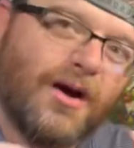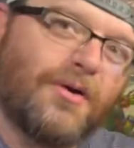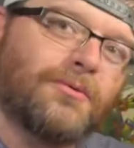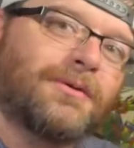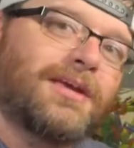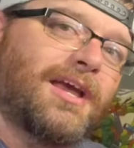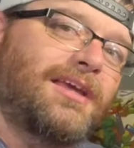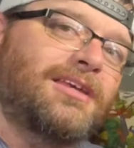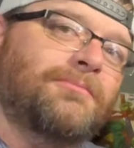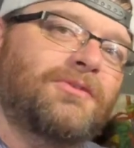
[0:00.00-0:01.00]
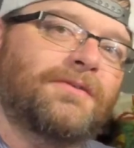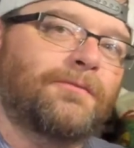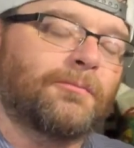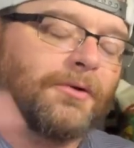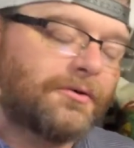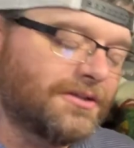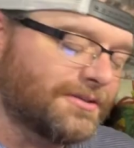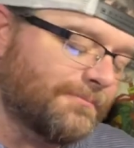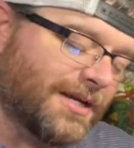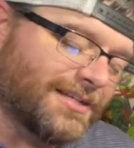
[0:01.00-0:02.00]
Okay, you beautiful
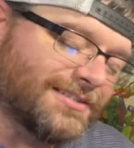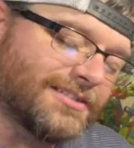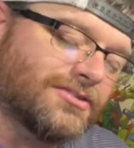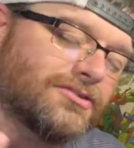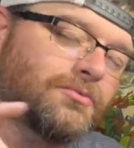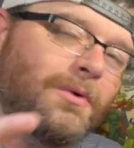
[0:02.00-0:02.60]
bronies and Pegasisters,